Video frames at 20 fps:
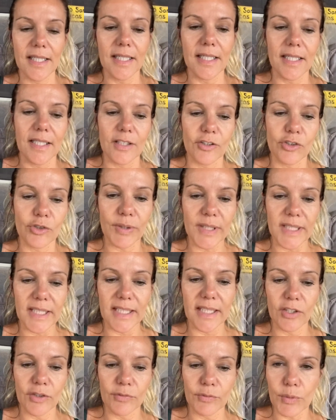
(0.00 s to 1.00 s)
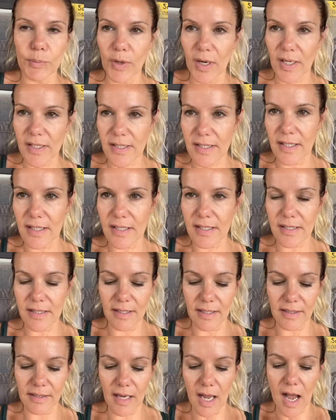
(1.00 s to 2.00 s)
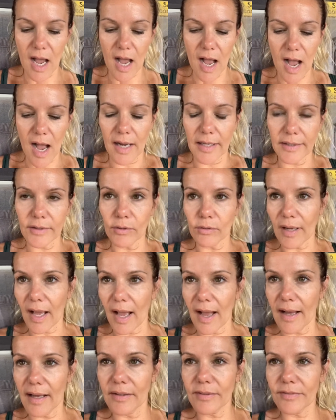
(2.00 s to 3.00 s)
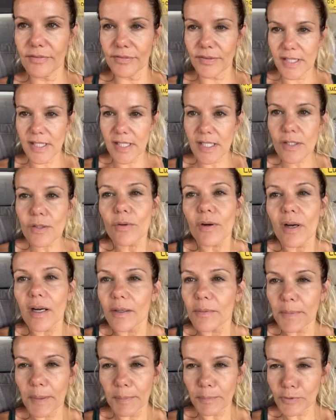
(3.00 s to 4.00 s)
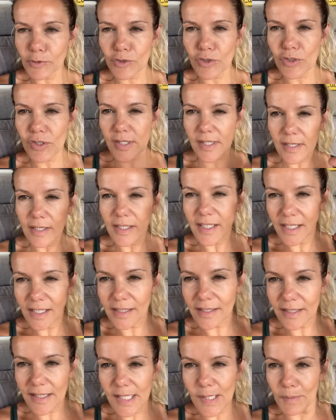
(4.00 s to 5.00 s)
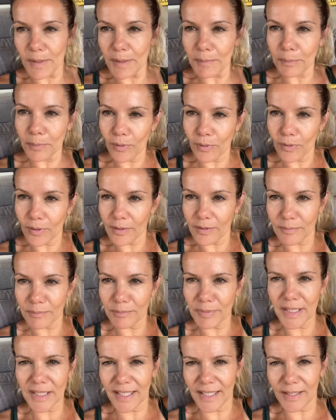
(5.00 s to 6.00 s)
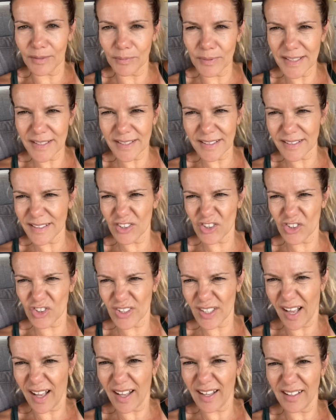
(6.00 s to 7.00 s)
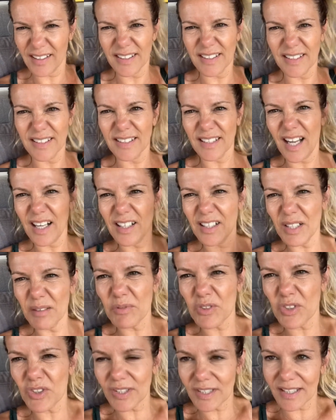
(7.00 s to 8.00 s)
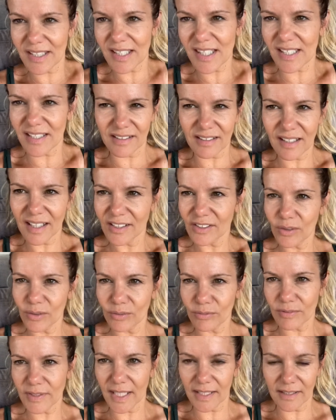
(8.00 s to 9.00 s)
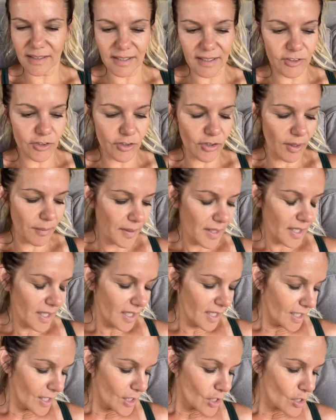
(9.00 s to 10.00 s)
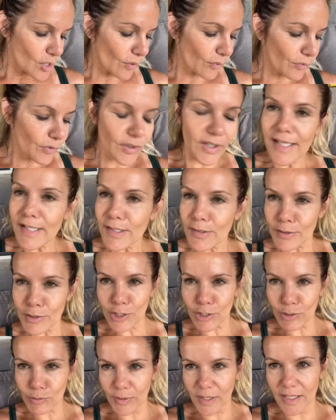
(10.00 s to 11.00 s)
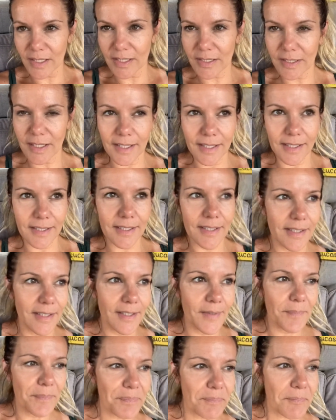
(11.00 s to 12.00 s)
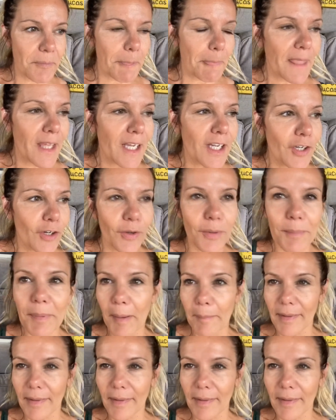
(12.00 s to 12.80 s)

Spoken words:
during the interview process that I don't have? And so I remember just studying these people and being like, what is it that she has, and how come she gets it and I don't get that job? So if you guys are intrigued, about my